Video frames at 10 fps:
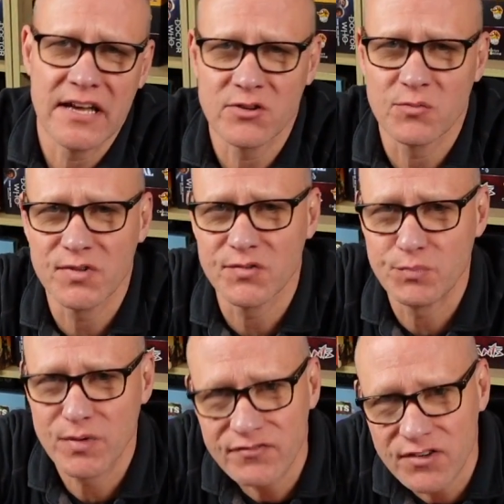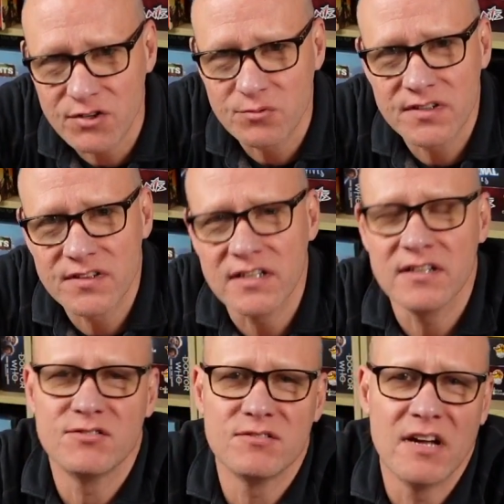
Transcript: having a bit of biffo with the